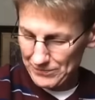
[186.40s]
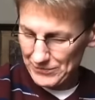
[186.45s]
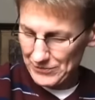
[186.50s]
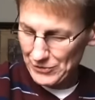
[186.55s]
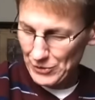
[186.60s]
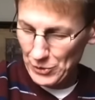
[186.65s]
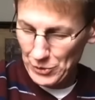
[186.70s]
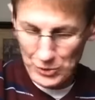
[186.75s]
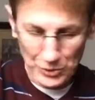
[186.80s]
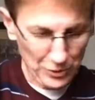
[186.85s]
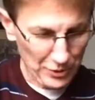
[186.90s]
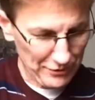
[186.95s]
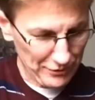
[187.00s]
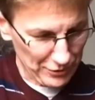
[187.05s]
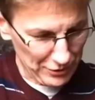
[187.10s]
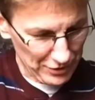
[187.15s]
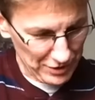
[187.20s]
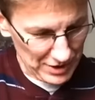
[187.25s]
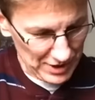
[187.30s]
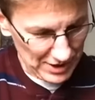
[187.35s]
photo of
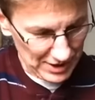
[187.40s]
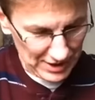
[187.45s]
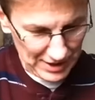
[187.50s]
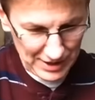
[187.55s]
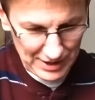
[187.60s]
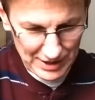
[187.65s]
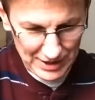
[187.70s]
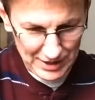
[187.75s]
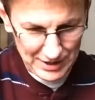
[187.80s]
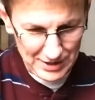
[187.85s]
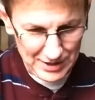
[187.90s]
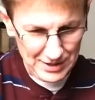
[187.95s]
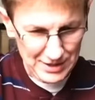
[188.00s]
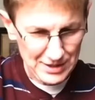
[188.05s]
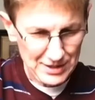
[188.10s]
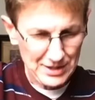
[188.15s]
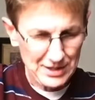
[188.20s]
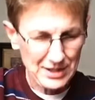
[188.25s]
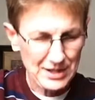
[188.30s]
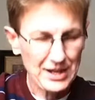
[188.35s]
her
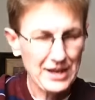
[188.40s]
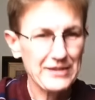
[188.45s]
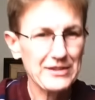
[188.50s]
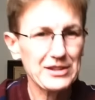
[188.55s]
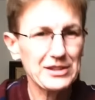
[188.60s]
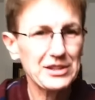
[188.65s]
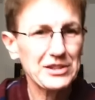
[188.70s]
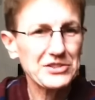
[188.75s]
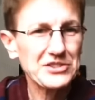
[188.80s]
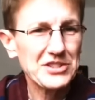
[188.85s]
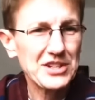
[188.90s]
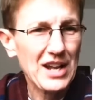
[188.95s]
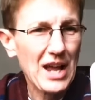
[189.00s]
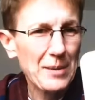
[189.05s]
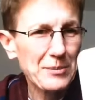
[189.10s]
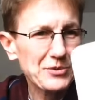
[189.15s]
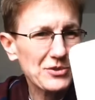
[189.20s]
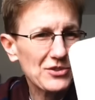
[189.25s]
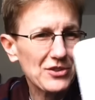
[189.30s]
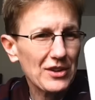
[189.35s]
and a little
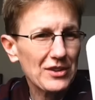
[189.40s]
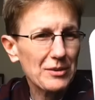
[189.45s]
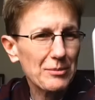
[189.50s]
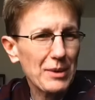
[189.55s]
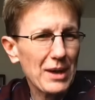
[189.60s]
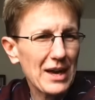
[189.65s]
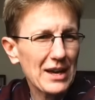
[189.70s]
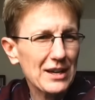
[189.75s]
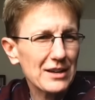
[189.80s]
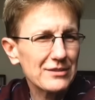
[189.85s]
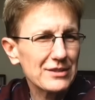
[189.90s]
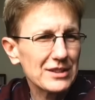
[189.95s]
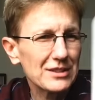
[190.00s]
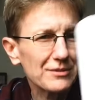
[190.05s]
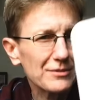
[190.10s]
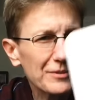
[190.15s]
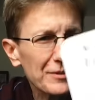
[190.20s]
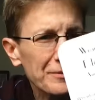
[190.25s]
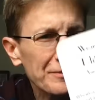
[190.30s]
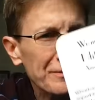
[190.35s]
synopsis on the back of it.